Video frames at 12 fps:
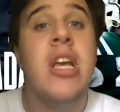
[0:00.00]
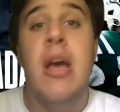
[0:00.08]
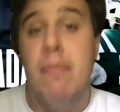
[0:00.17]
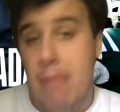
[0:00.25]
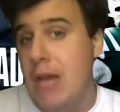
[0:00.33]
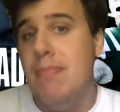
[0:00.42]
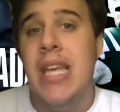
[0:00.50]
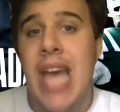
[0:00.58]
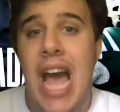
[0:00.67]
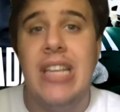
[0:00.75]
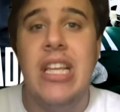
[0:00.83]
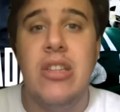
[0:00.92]
Mike
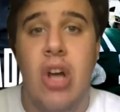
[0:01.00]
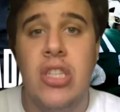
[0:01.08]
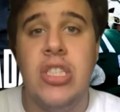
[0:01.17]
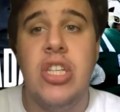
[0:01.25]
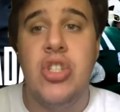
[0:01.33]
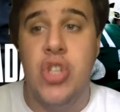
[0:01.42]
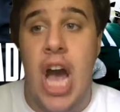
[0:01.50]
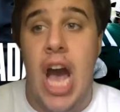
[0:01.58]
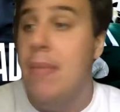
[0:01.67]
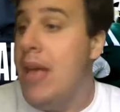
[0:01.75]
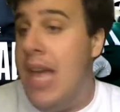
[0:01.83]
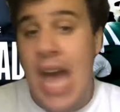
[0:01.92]
McCagnon lost his job,
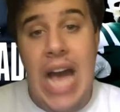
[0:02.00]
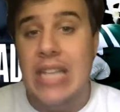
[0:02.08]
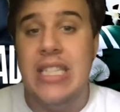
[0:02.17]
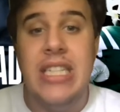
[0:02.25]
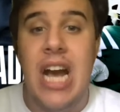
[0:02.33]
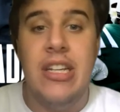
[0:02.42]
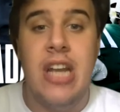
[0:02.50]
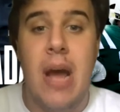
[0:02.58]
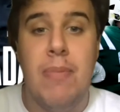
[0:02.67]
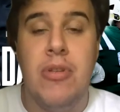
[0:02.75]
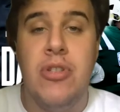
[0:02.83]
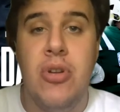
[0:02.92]
hasn't gotten an
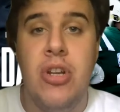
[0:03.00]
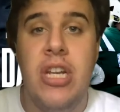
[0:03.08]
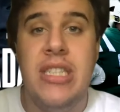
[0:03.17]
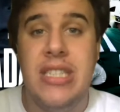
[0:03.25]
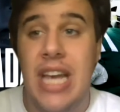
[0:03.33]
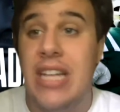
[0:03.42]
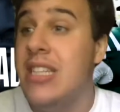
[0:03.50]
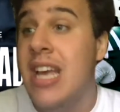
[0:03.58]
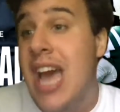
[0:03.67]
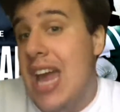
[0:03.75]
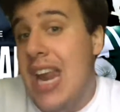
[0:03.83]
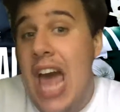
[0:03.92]
opportunity since,
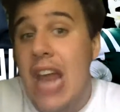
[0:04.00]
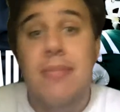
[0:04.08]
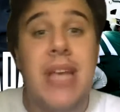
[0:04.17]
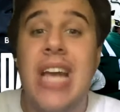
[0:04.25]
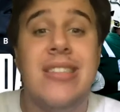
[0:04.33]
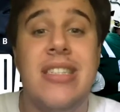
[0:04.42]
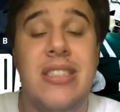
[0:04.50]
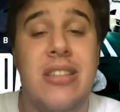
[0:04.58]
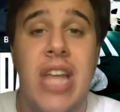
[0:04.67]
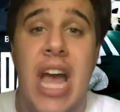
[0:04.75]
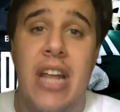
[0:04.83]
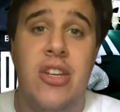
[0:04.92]
and Adam Gase is still
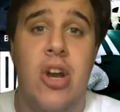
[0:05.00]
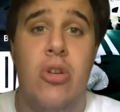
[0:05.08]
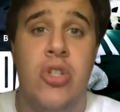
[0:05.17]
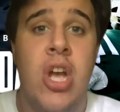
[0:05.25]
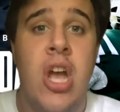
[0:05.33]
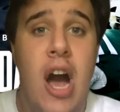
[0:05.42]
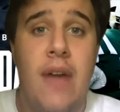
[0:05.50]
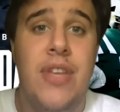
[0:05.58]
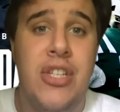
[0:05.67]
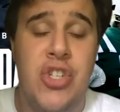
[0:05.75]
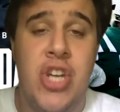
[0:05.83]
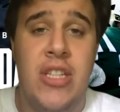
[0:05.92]
the head coach of this
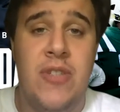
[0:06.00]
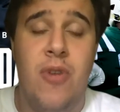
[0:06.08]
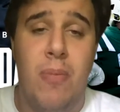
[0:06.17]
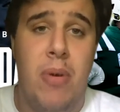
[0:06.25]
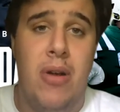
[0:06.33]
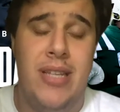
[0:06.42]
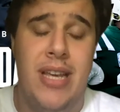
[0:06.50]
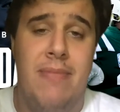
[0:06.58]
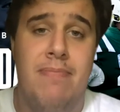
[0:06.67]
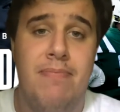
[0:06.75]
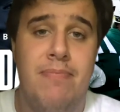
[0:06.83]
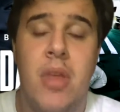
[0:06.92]
Jets football team.
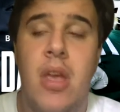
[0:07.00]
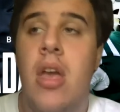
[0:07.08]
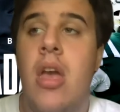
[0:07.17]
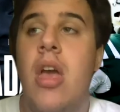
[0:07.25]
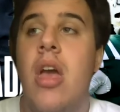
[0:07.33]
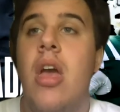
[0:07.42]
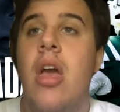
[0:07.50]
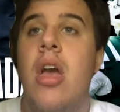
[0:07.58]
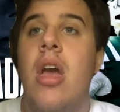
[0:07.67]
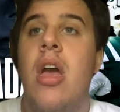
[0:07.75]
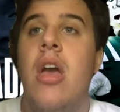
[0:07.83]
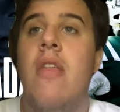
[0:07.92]

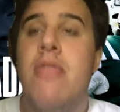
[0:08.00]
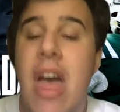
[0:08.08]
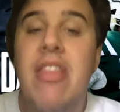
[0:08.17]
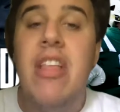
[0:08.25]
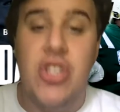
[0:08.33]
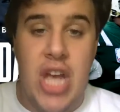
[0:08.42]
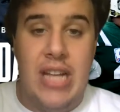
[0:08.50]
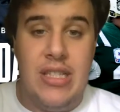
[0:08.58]
Then the Jets